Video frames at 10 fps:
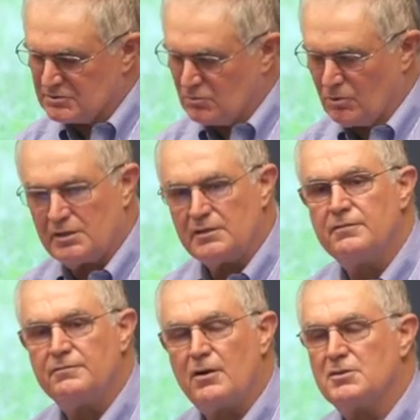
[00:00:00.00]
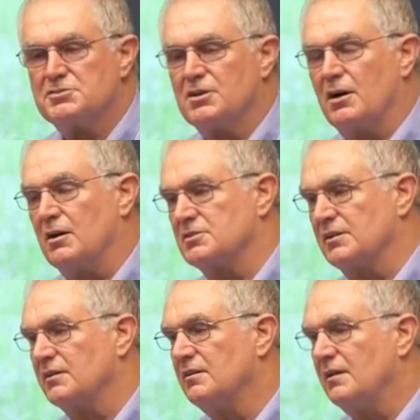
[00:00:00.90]
Squirty false
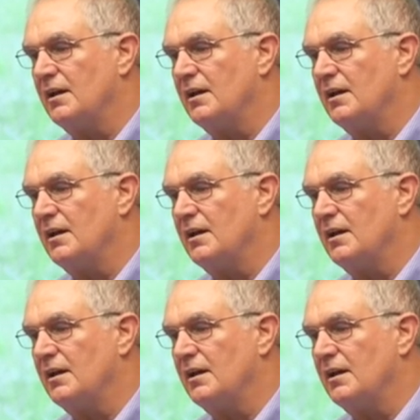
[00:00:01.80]
charging.